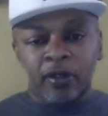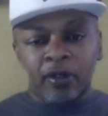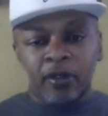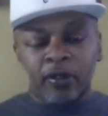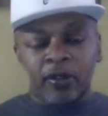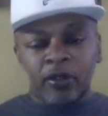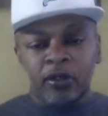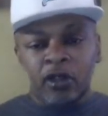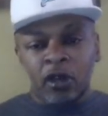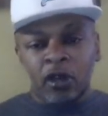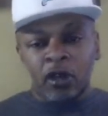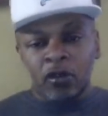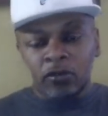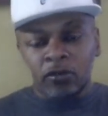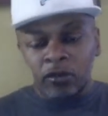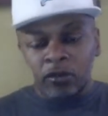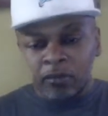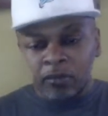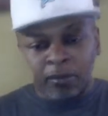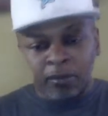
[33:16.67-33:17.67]
You know,
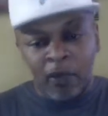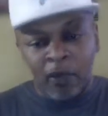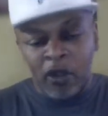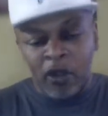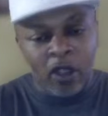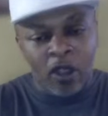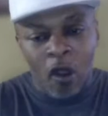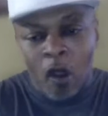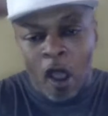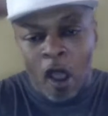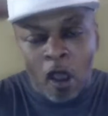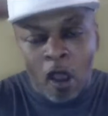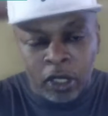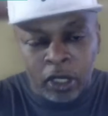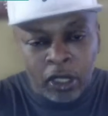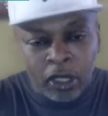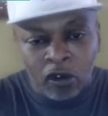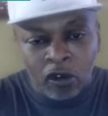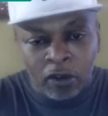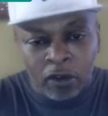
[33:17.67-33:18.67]
man, we can go on
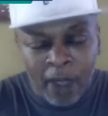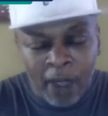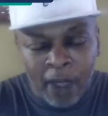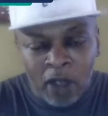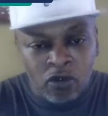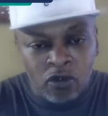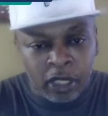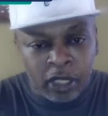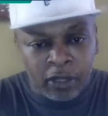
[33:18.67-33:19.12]
and on about who